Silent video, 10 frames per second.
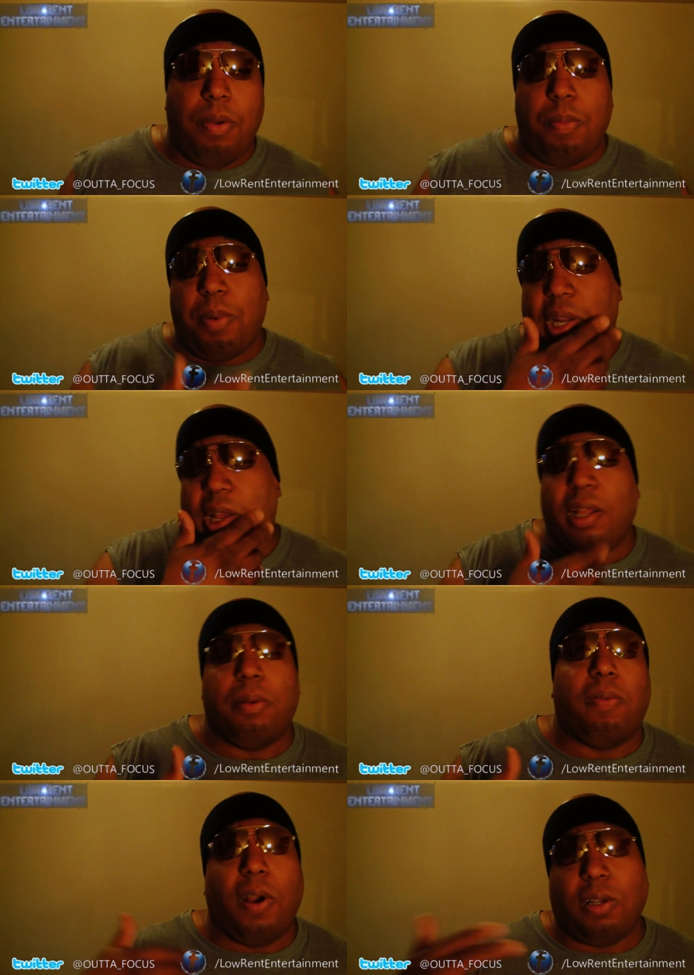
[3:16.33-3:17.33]
But
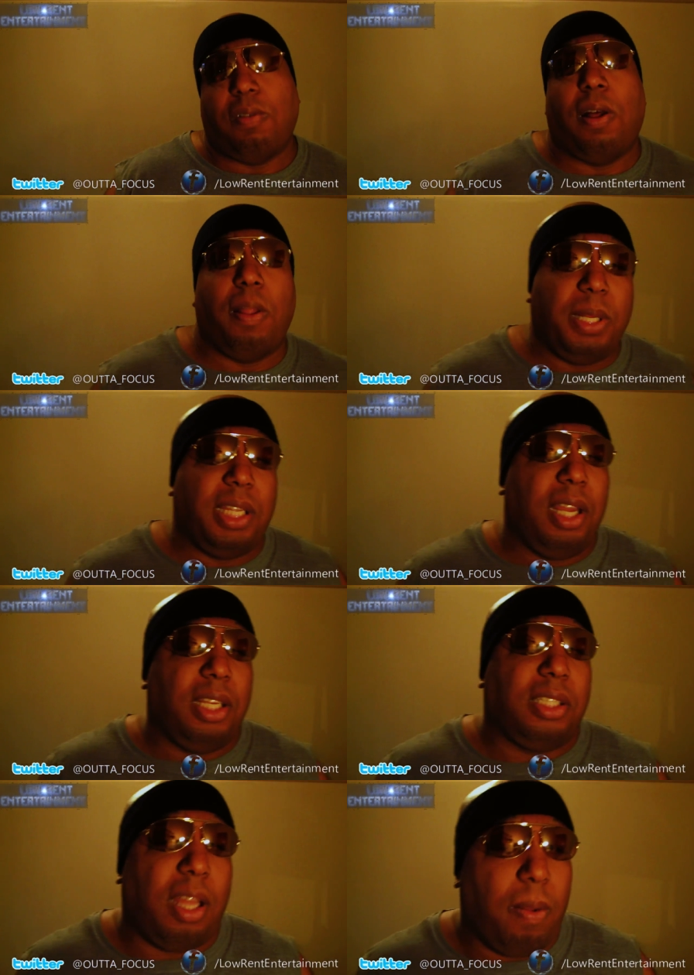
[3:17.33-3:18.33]
first of all, let me tell you
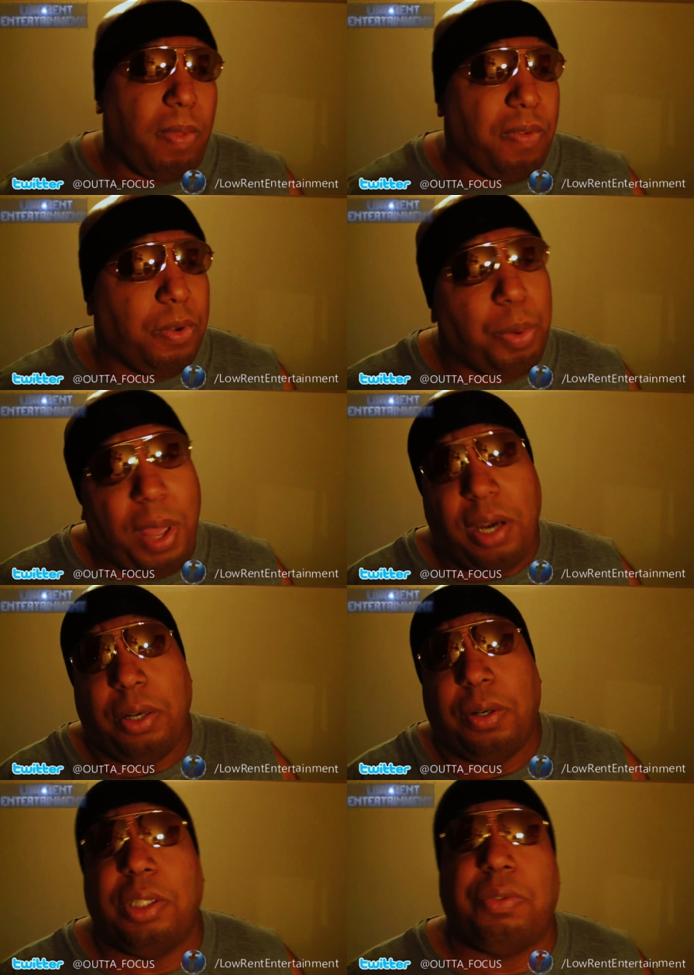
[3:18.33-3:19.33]
something. If you're planning on
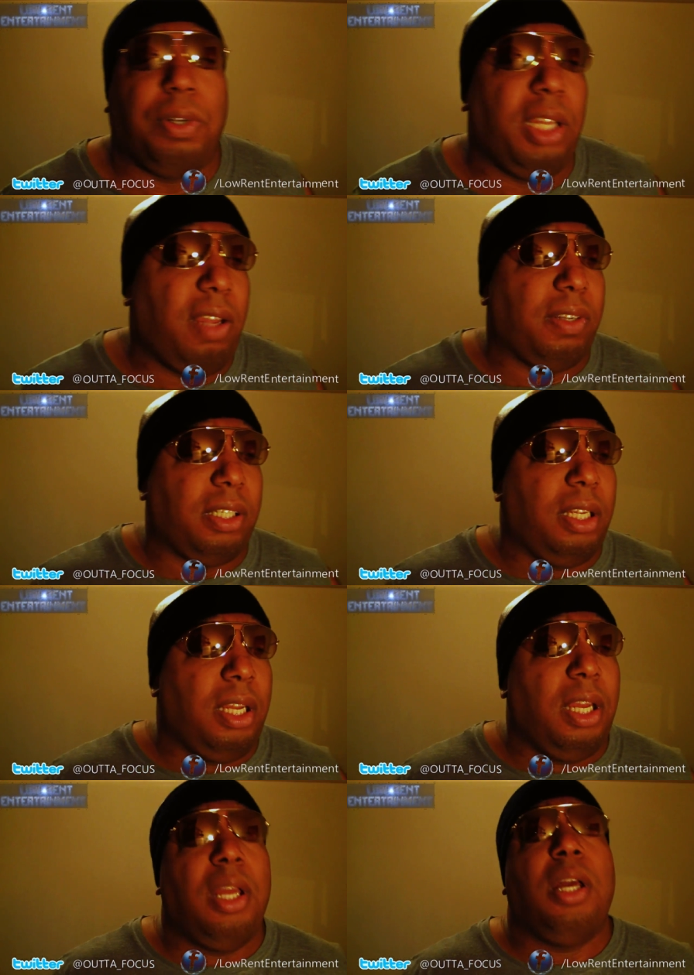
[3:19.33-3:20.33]
doing this for a living,
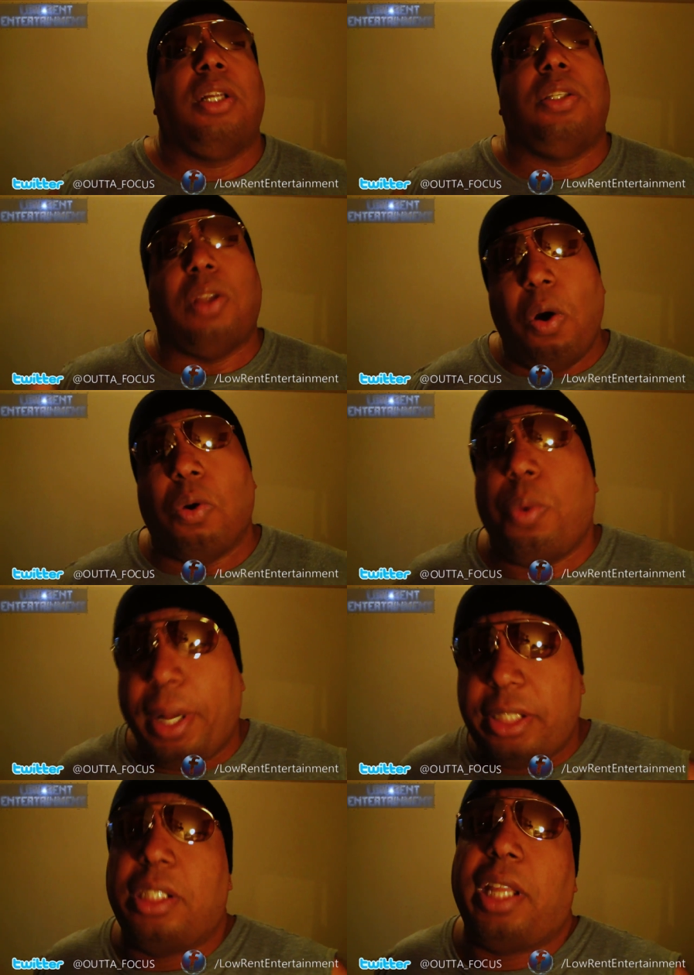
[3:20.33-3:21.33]
don't
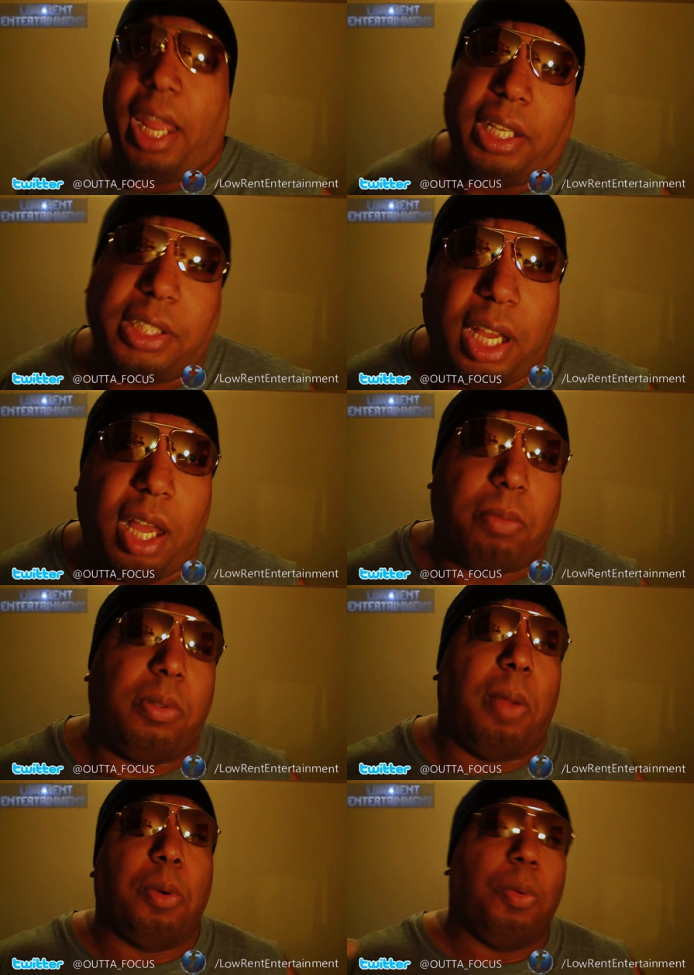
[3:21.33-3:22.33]
quit your day job,
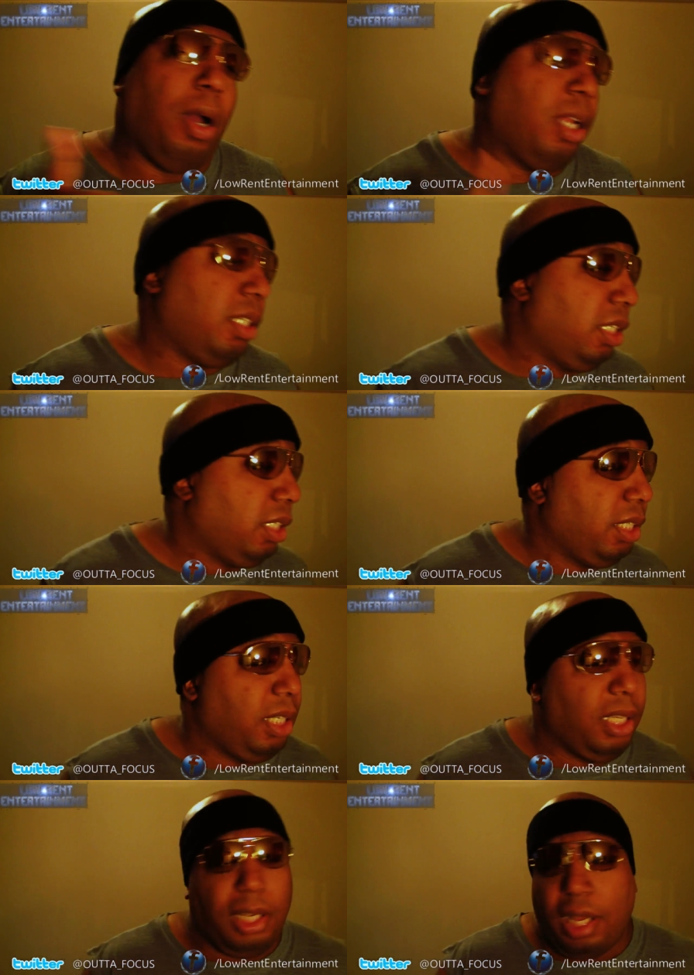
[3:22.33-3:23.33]
number one.
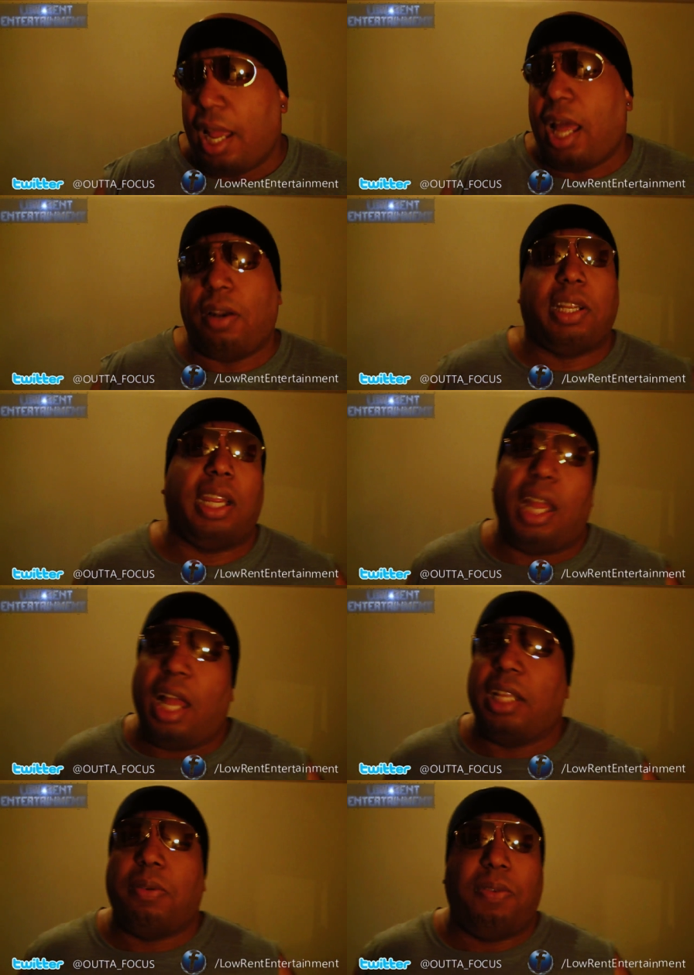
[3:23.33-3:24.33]
And I don't care how
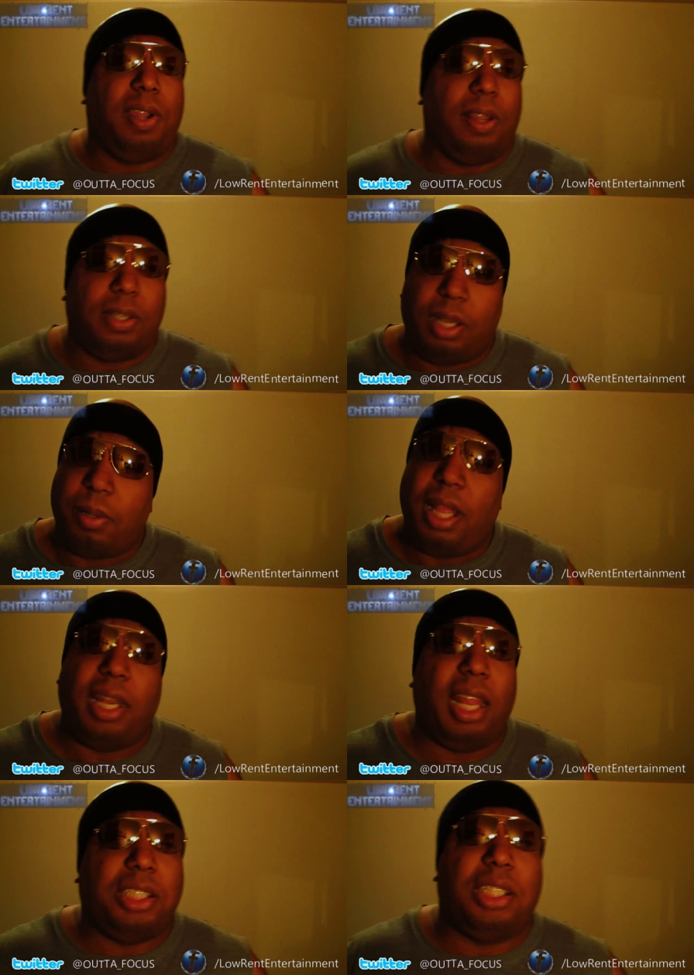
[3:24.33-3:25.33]
you feel,
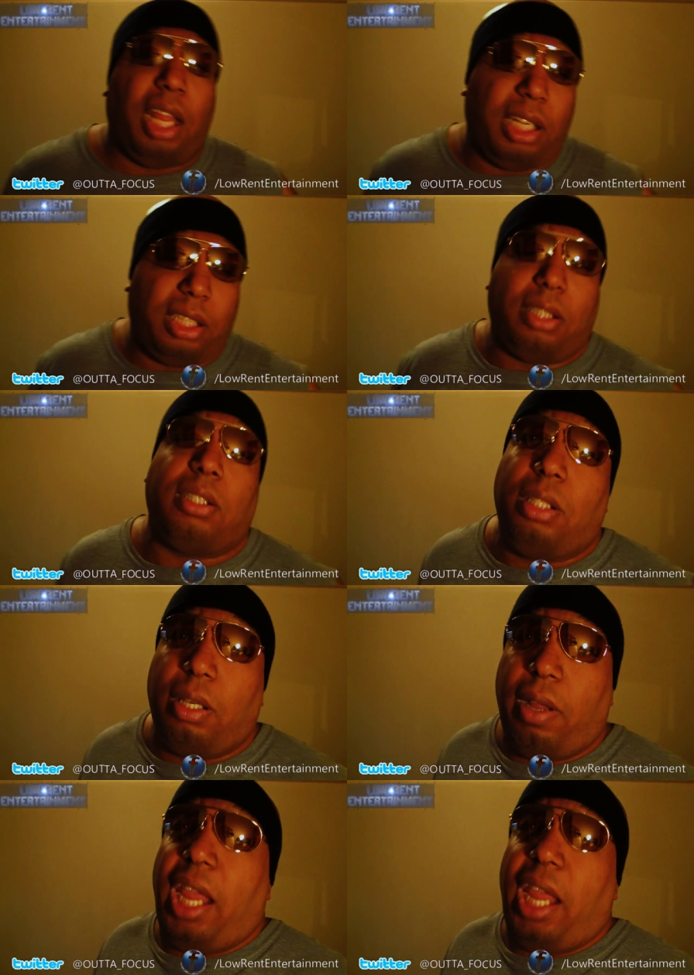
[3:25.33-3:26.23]
unless you're like, you know,